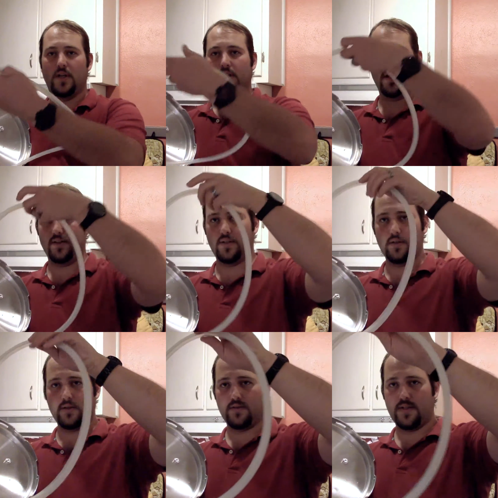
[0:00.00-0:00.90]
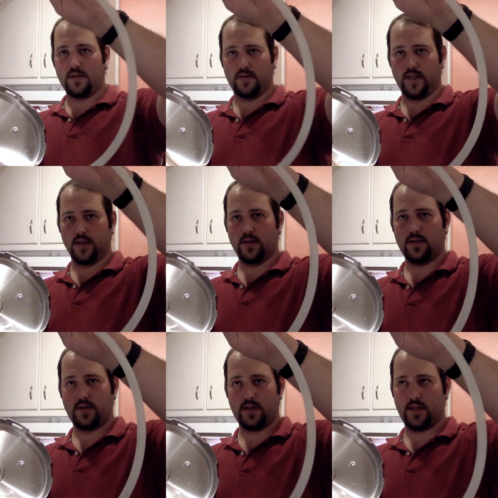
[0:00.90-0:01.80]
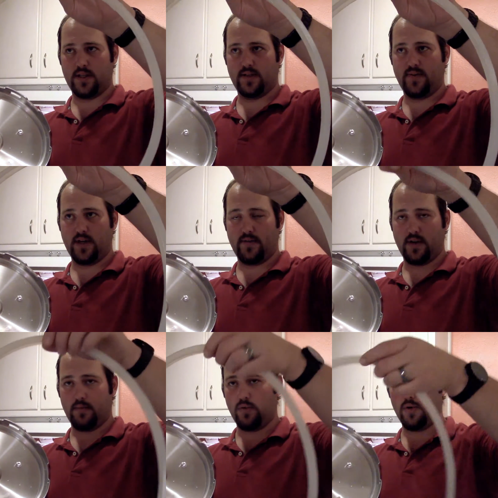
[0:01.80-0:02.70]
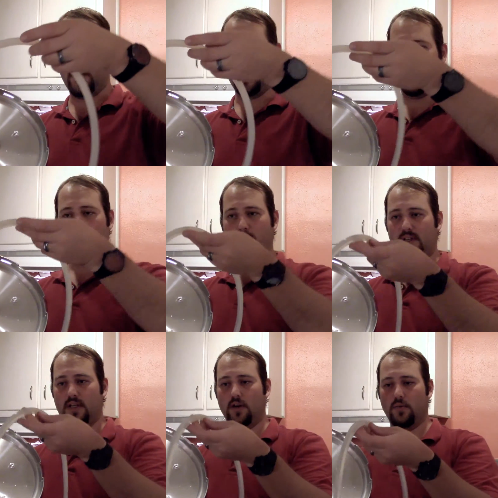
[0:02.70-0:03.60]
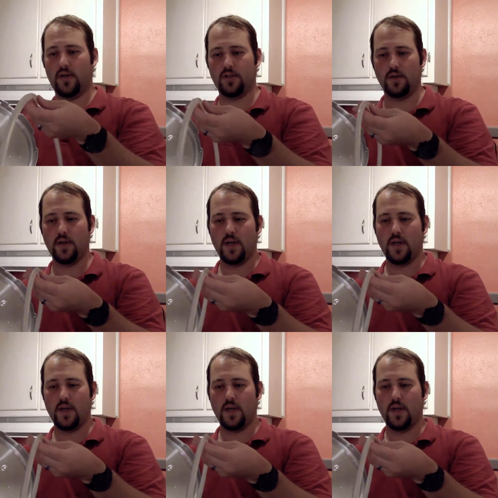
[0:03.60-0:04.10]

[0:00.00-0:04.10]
Now the silicone seal here is very important. That's how we maintain our pressure.